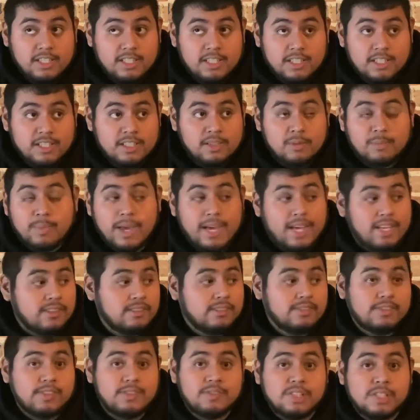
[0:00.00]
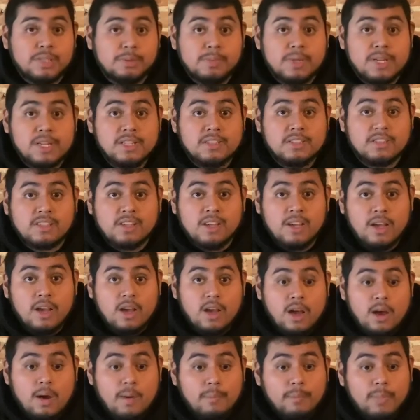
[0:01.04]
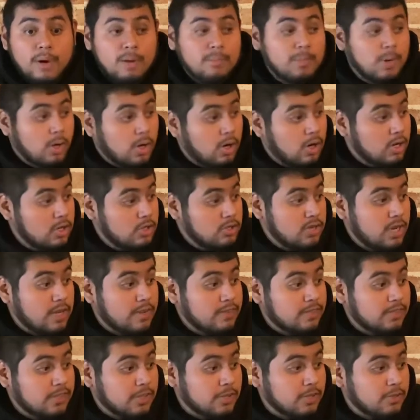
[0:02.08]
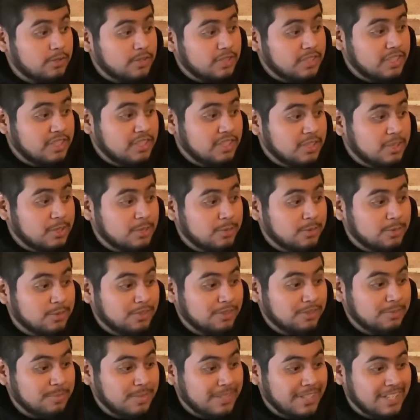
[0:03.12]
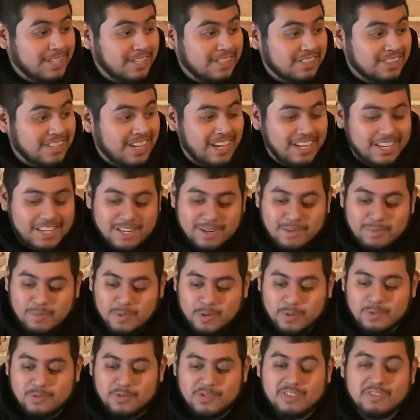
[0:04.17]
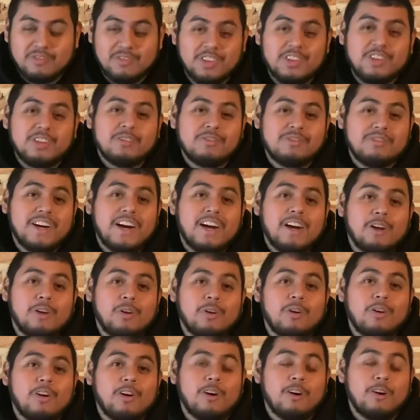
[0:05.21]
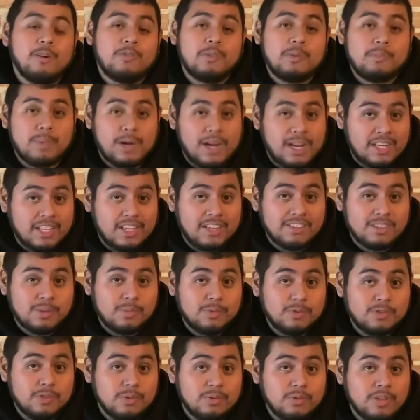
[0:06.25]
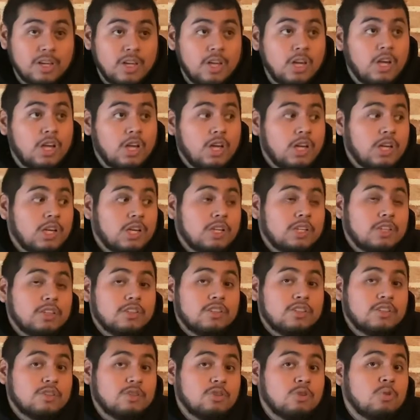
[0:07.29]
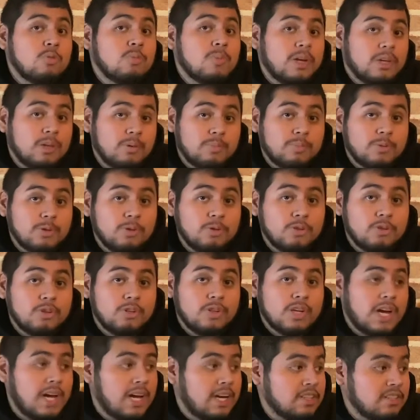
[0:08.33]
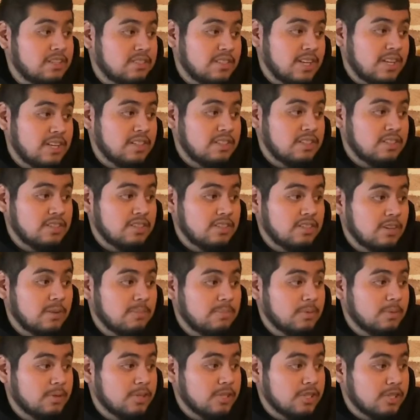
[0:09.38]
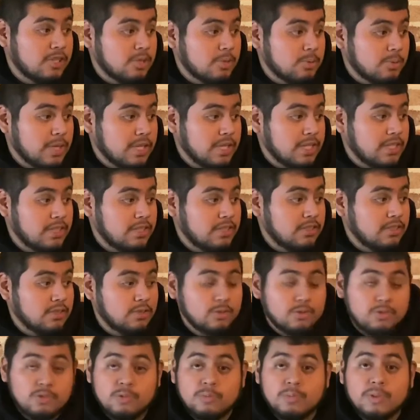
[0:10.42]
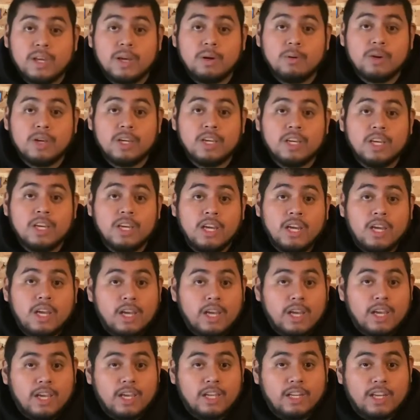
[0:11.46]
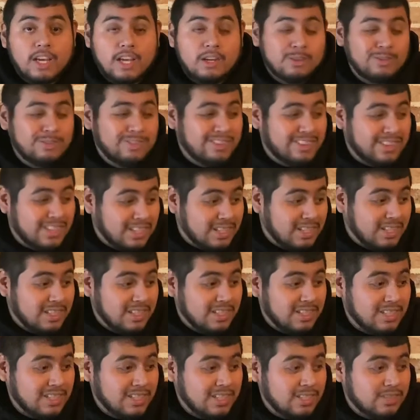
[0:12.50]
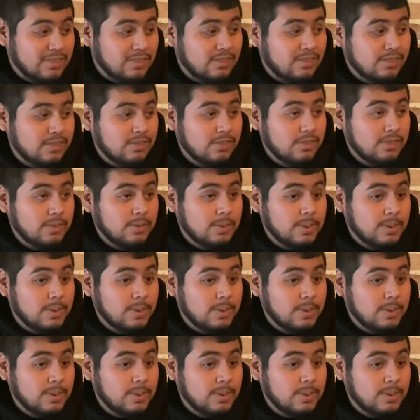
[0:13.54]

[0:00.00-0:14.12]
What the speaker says: in the past 15 minutes. But my hard drive is currently in use because I didn't move the video file of the podcast episode to my computer. I decided to just upload it straight to YouTube that way, and I don't think it's